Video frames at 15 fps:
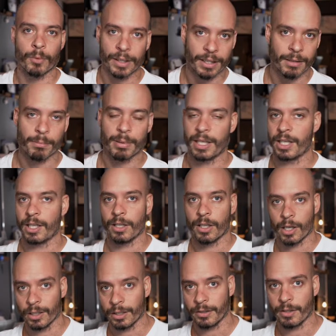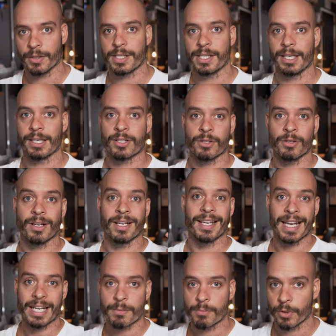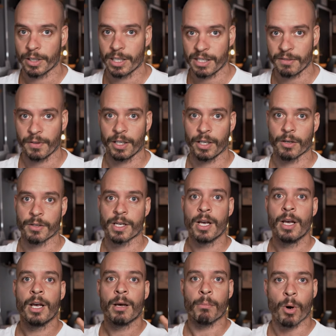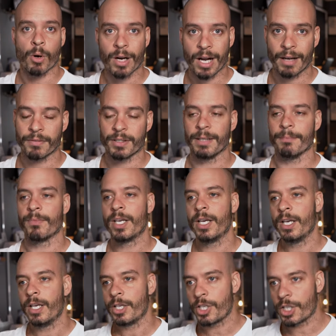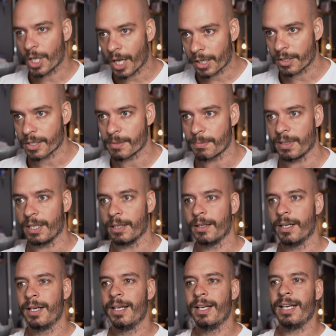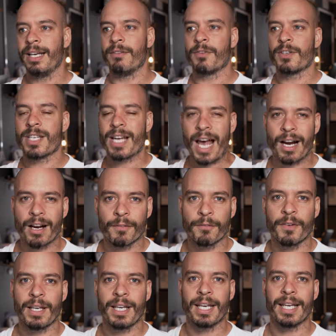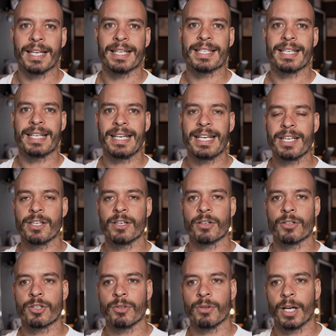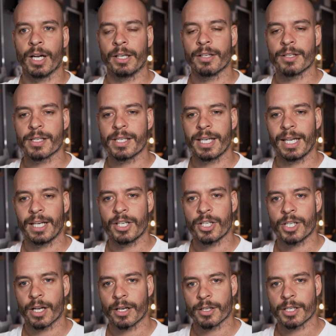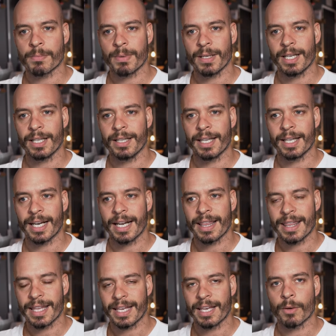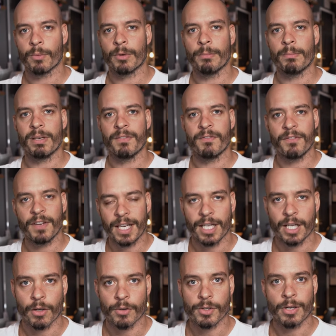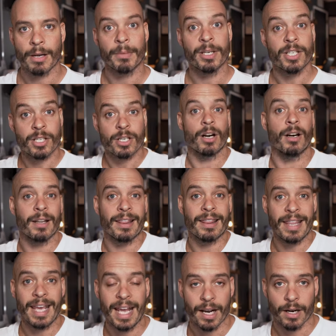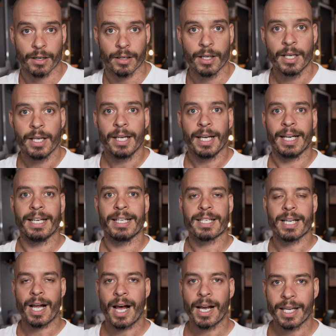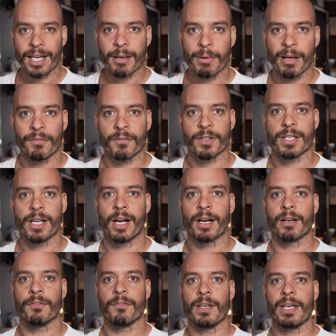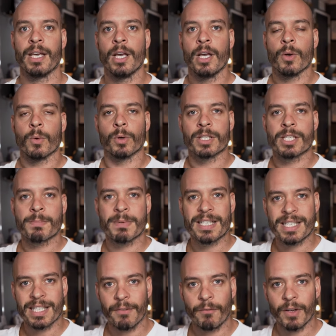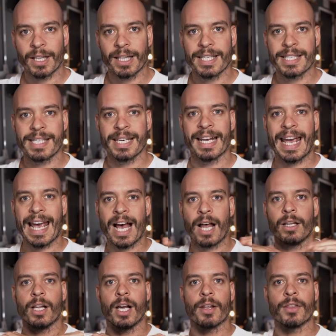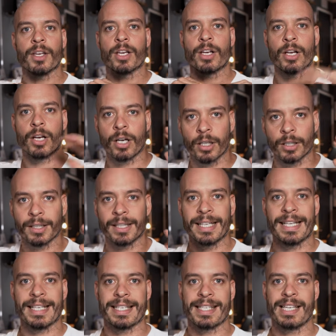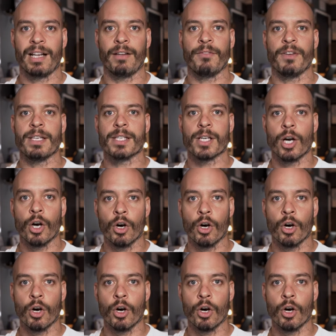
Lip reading: ring the bell, all of those things so you can catch more of these videos more often. Shutter speed. In photography, it's easier to understand shutter speed than I think it would be video. So I'm going to start there. And in talking about photography, we're specifically seeing how long the curtain itself is